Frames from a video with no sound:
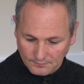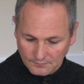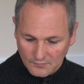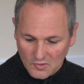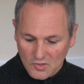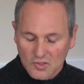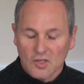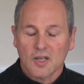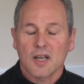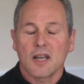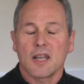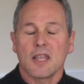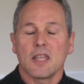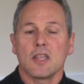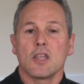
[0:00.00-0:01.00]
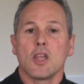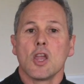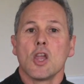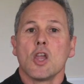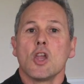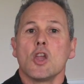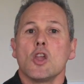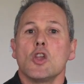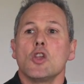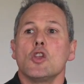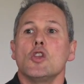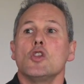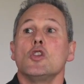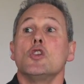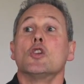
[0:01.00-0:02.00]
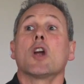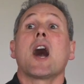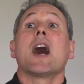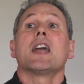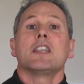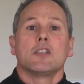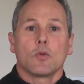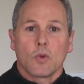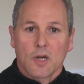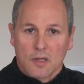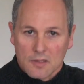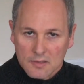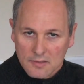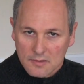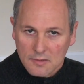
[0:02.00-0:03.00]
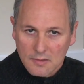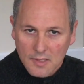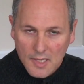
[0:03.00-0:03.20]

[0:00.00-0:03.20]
suddenly your heightened awareness